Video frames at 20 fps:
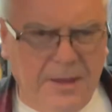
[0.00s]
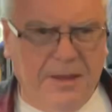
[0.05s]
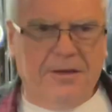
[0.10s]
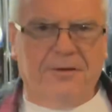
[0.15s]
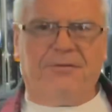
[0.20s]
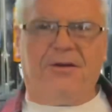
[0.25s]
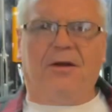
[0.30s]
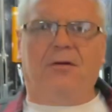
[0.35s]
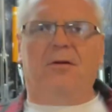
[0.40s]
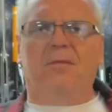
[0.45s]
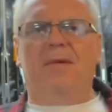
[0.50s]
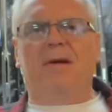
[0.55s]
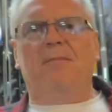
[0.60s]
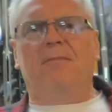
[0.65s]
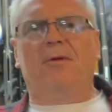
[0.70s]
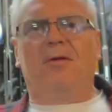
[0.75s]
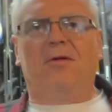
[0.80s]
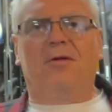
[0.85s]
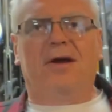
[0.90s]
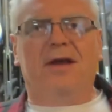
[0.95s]
if I
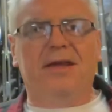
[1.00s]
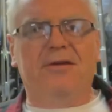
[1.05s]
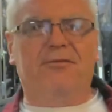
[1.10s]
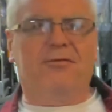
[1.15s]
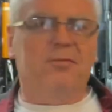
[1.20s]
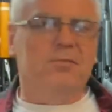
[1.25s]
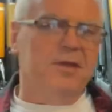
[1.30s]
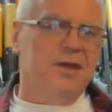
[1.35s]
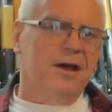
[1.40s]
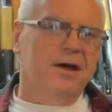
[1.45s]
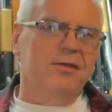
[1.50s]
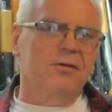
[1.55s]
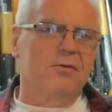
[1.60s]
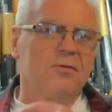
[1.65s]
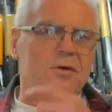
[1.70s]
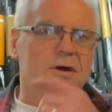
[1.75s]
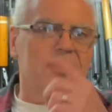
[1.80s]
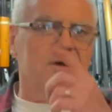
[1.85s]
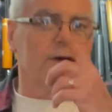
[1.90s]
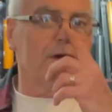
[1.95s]
remember right from the other
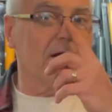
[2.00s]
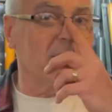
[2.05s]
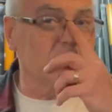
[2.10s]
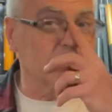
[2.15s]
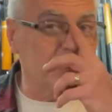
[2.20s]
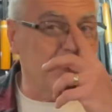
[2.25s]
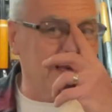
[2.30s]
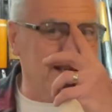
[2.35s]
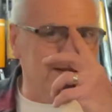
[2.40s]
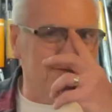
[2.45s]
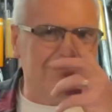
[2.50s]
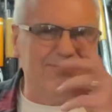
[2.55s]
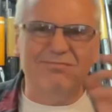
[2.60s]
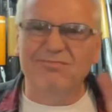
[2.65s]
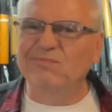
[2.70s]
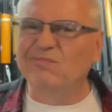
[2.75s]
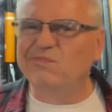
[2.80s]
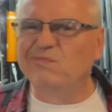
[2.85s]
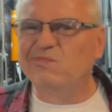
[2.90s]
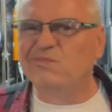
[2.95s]
one, I was getting
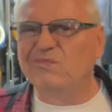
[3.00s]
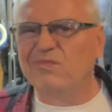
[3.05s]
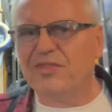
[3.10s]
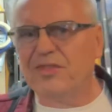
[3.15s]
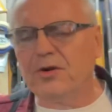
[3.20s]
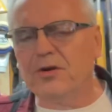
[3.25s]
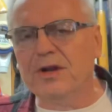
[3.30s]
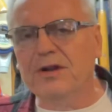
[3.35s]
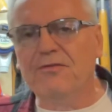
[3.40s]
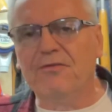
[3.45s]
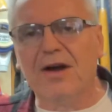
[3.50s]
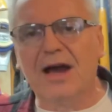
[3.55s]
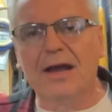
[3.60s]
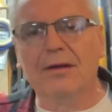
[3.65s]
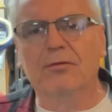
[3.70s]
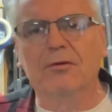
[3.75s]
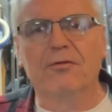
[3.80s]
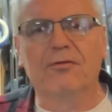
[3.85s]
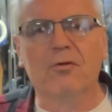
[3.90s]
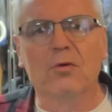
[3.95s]
35
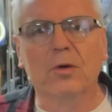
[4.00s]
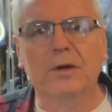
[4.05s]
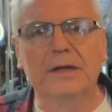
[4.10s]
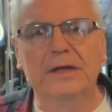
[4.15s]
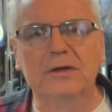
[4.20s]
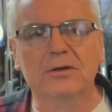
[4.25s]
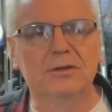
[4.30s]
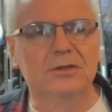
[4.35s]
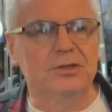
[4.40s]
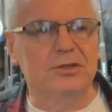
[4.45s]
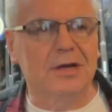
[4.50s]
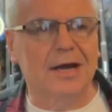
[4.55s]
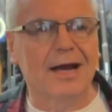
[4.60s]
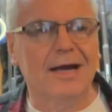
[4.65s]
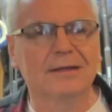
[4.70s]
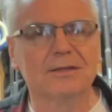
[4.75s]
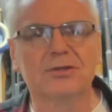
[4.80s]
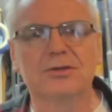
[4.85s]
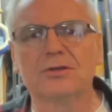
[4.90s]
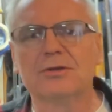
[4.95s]
or 40 good
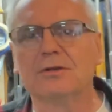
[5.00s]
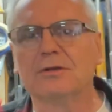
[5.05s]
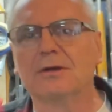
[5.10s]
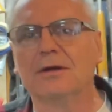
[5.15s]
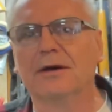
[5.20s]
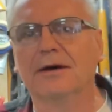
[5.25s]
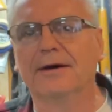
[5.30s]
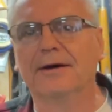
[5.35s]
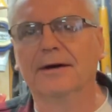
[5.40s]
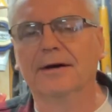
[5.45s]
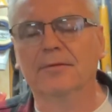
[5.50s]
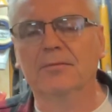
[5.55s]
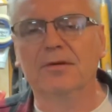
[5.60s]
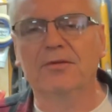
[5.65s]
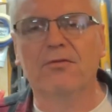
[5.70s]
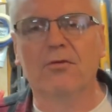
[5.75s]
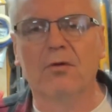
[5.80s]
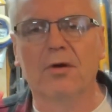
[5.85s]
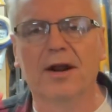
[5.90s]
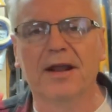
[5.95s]
shots
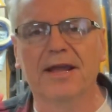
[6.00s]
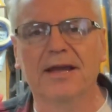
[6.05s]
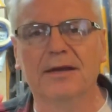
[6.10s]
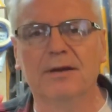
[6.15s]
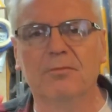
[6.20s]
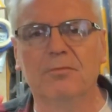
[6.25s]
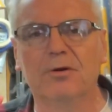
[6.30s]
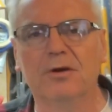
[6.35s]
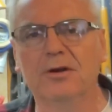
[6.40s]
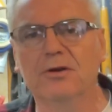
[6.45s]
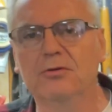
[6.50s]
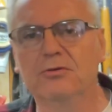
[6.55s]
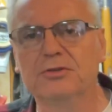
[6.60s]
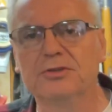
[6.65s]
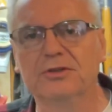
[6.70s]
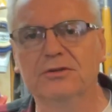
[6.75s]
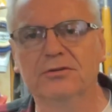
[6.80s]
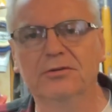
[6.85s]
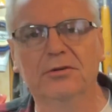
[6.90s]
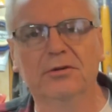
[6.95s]
before I had to put a new
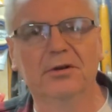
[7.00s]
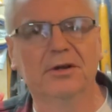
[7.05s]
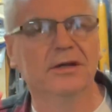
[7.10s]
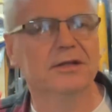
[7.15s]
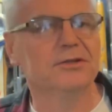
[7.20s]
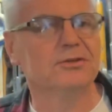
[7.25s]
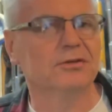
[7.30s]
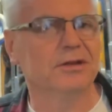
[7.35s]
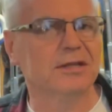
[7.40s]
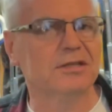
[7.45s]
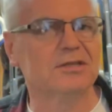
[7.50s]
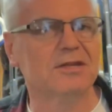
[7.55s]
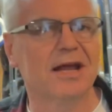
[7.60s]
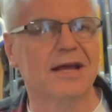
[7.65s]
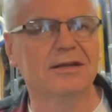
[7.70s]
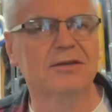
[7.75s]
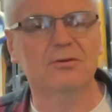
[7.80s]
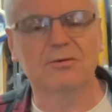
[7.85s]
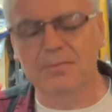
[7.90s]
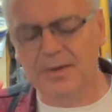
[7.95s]
cylinder in it, so that's
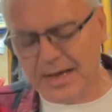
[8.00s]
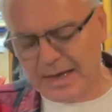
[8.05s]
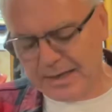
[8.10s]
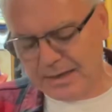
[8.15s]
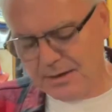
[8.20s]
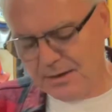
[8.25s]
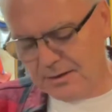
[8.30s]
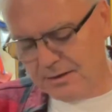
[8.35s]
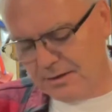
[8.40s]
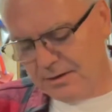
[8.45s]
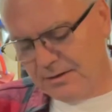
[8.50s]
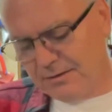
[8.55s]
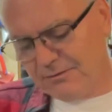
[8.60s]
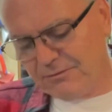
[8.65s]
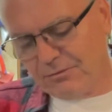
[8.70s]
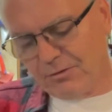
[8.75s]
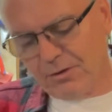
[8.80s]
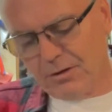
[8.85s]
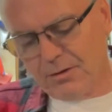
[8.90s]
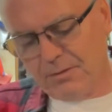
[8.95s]
not too bad
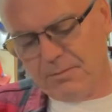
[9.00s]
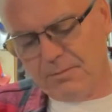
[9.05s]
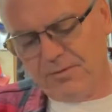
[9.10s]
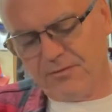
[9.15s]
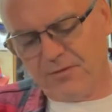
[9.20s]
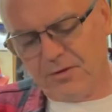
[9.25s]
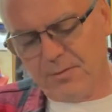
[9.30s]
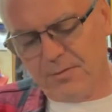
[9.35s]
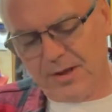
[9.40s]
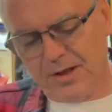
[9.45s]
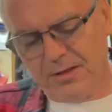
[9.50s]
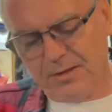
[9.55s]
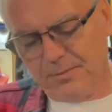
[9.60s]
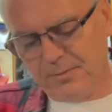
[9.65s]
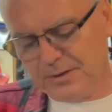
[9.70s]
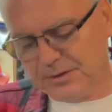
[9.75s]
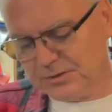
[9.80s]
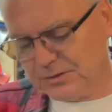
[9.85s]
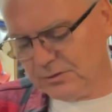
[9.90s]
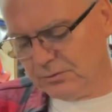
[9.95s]
for a pellet
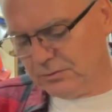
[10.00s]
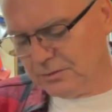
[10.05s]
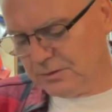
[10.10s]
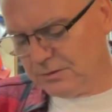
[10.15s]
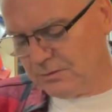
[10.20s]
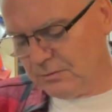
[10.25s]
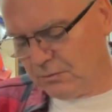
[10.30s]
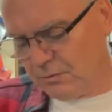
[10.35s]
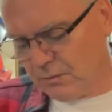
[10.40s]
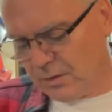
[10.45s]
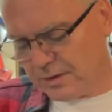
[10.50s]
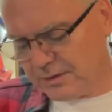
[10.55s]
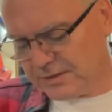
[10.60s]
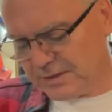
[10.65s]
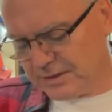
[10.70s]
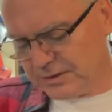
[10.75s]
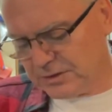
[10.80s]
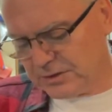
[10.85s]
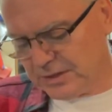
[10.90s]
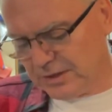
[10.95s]
pistol with runs
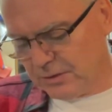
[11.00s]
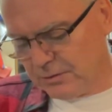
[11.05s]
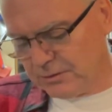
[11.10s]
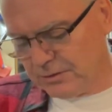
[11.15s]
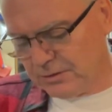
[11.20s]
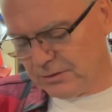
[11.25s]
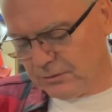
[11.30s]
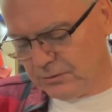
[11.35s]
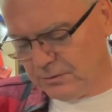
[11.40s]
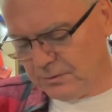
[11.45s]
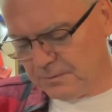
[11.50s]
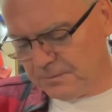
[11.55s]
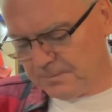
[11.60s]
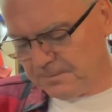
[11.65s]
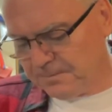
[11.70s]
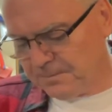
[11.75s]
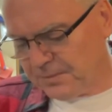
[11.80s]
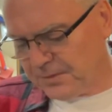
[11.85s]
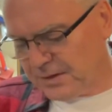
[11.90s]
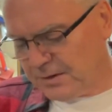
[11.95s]
on CO2.
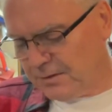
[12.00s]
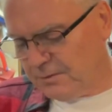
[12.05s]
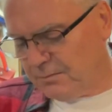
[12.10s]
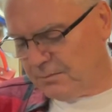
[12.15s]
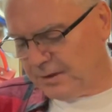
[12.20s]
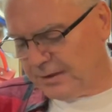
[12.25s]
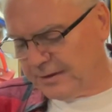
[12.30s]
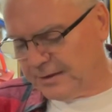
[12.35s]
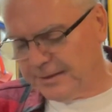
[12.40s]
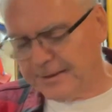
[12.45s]
But